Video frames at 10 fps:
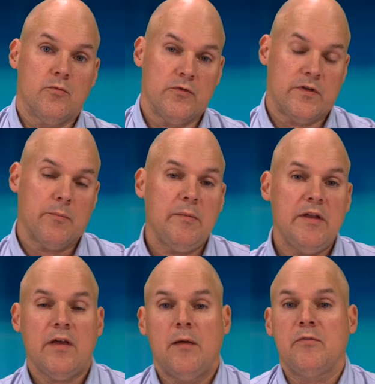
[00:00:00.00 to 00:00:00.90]
So there may be
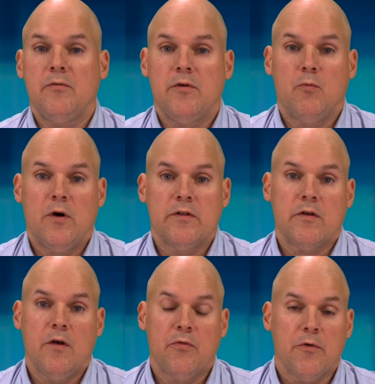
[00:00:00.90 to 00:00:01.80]
times you would want to
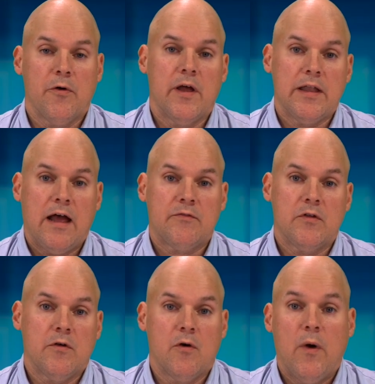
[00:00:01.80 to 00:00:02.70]
go through and have to
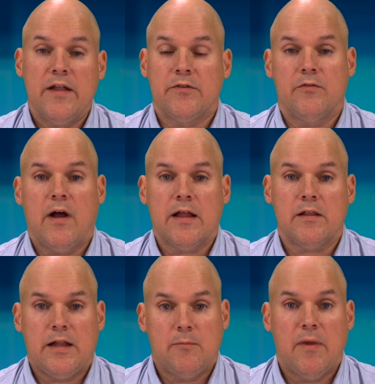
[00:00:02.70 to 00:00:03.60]
do a wet to dry
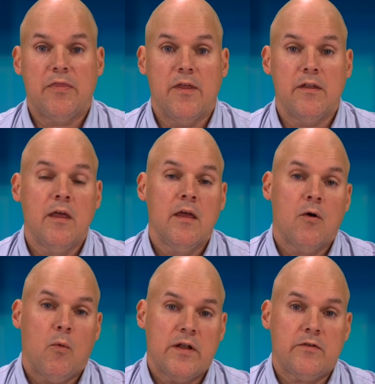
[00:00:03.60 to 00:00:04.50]
cleaning method.
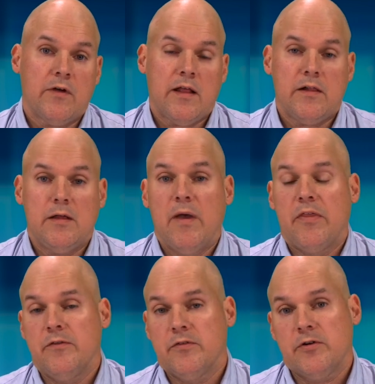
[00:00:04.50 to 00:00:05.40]
Wet to dry cleaning
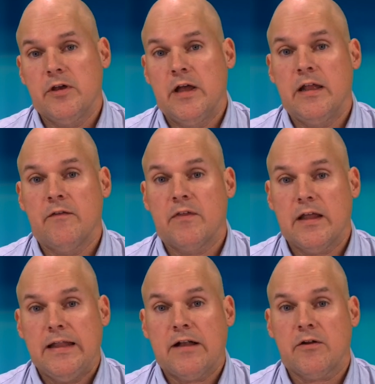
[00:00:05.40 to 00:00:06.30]
methods are good if the
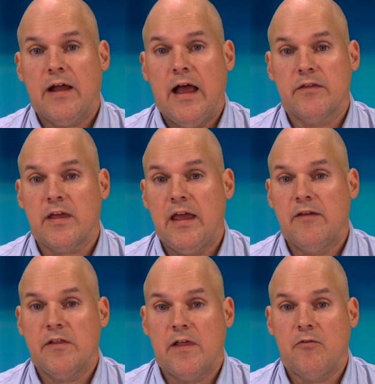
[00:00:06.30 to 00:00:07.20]
connector has a
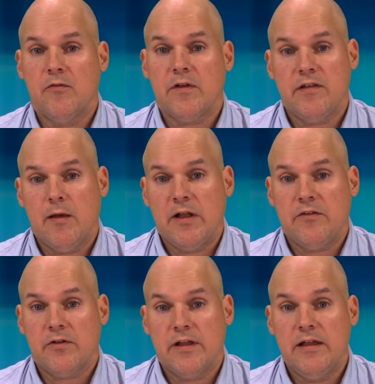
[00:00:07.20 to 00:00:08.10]
heavy level of
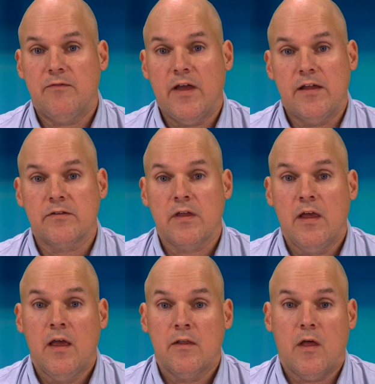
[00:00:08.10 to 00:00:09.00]
contamination on the end face.
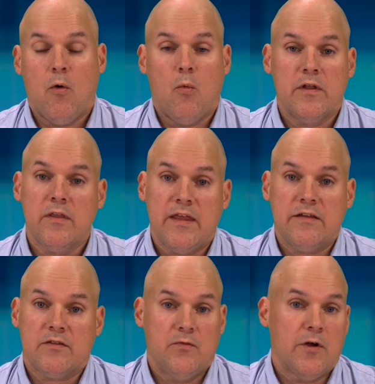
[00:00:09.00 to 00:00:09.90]
Now, one of the
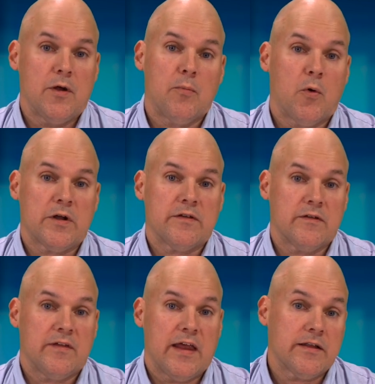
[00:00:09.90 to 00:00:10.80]
things that's very important to
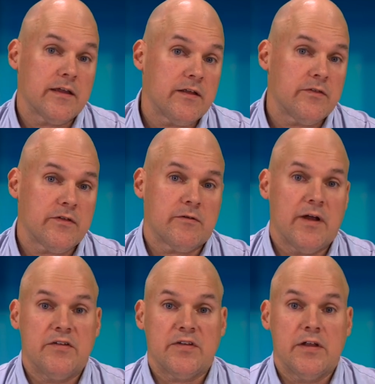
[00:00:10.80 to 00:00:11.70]
take into
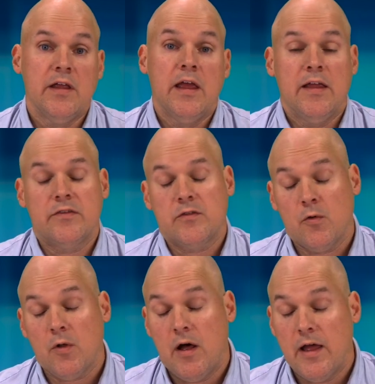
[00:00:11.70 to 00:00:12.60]
consideration is
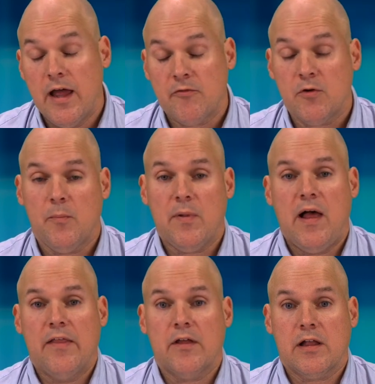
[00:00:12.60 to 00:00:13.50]
don't ever
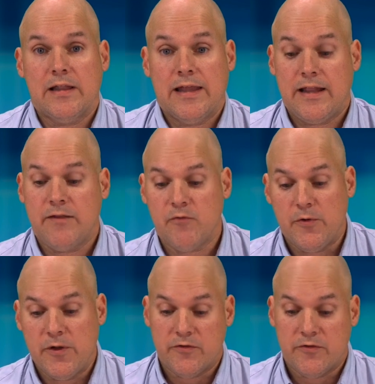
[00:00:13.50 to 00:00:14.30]
apply the cleaning fluid